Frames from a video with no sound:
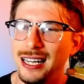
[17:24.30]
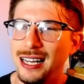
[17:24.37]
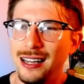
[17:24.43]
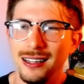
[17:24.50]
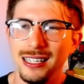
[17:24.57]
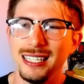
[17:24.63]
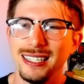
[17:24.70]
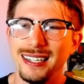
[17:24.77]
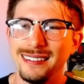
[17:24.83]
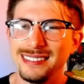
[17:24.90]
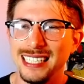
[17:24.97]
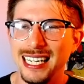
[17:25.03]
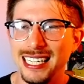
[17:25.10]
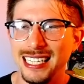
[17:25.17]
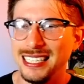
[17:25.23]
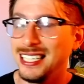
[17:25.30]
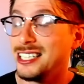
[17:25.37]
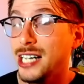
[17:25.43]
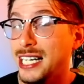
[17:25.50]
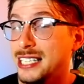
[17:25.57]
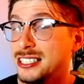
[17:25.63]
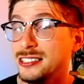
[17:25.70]
In comes another
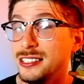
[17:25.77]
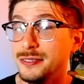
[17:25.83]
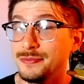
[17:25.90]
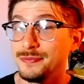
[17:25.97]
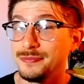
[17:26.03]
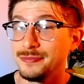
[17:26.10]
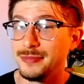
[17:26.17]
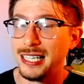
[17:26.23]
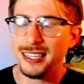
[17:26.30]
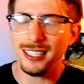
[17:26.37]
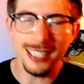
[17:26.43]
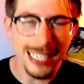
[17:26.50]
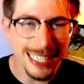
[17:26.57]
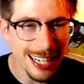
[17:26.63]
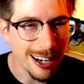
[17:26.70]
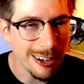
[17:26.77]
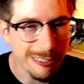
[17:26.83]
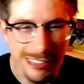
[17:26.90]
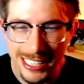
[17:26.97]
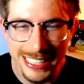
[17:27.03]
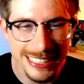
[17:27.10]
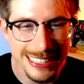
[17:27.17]
Excadrill. I thought I cut one
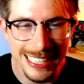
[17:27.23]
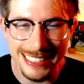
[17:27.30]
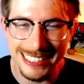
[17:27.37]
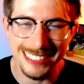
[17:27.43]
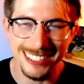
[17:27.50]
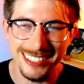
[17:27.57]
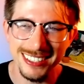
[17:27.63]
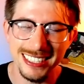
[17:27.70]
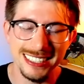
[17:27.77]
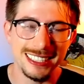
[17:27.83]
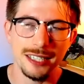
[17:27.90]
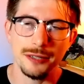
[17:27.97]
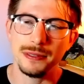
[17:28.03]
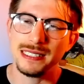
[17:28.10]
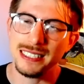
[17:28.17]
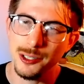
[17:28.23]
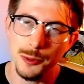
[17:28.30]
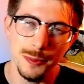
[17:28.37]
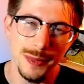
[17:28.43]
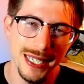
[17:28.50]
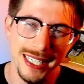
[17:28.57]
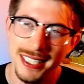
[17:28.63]
of these Excadrill leads. There were so
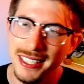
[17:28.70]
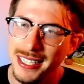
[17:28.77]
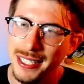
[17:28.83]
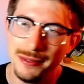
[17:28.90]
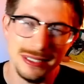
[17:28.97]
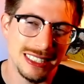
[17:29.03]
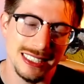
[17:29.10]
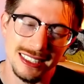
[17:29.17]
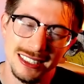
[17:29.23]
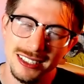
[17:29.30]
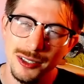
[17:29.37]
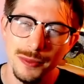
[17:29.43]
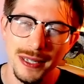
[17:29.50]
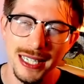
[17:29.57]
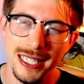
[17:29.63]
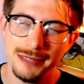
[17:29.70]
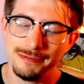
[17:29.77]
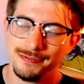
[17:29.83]
many. There were just so many.